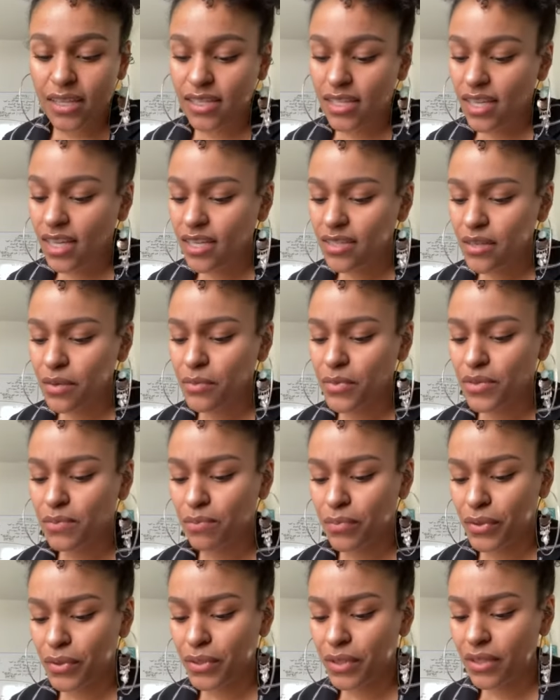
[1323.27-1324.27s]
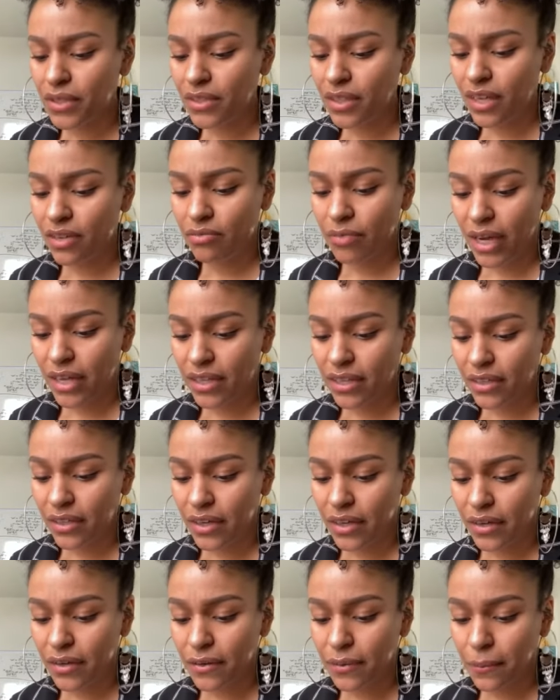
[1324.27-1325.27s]
The teasing was brutal and
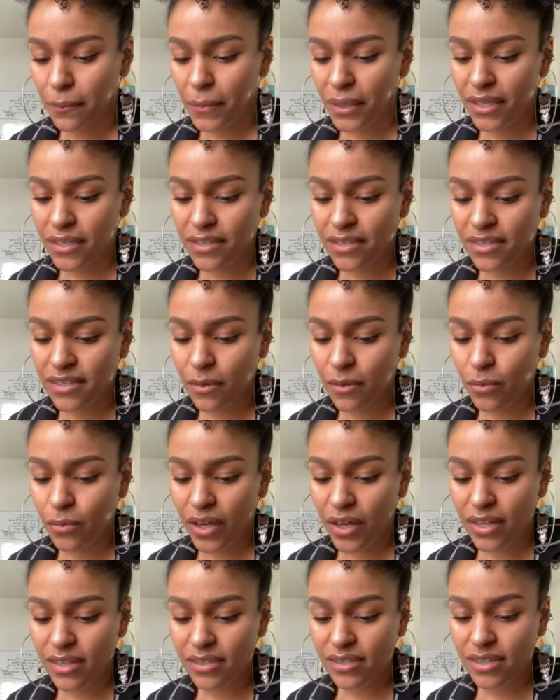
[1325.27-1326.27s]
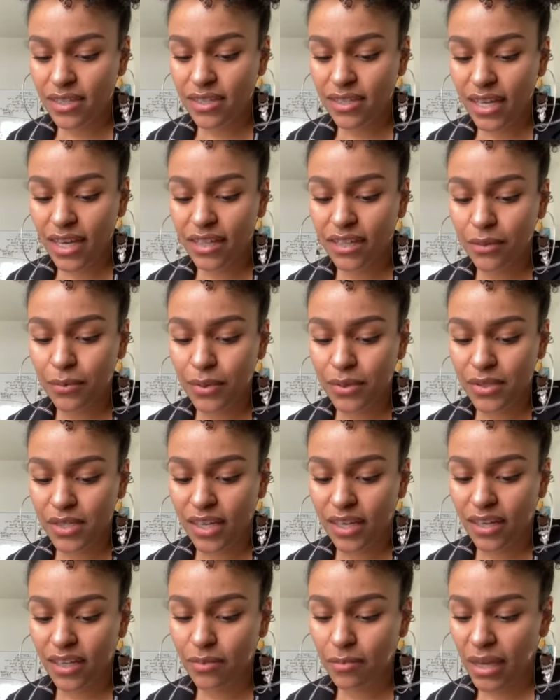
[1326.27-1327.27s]
regular, but in some ways, the daily
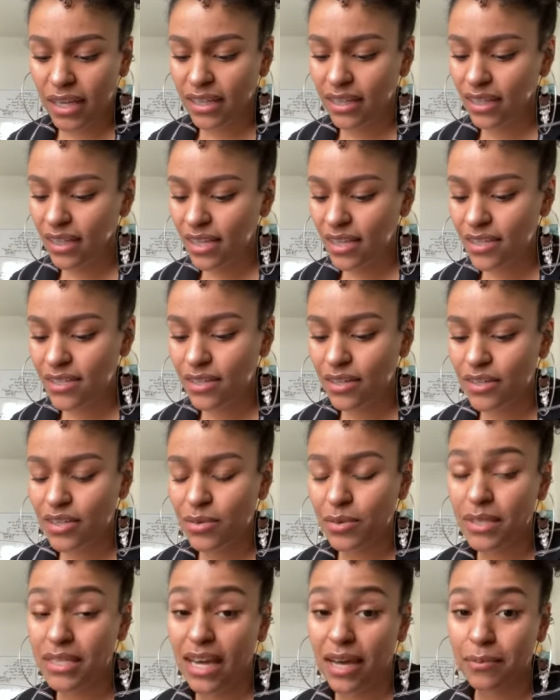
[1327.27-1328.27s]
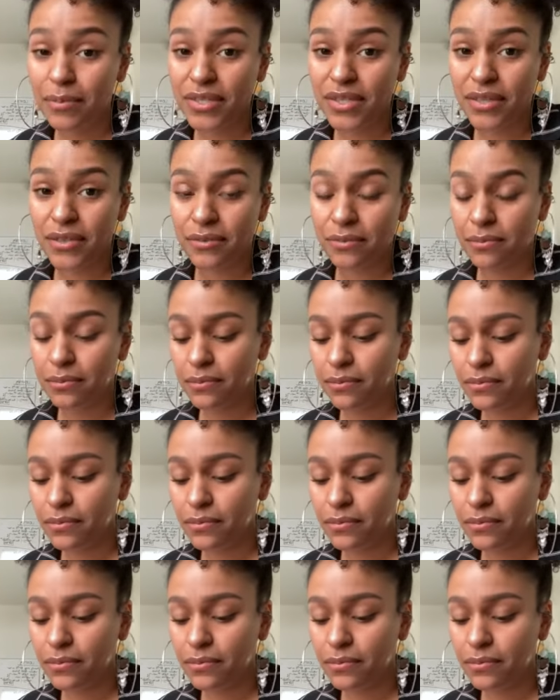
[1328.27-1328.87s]
routine made it easier to adapt to.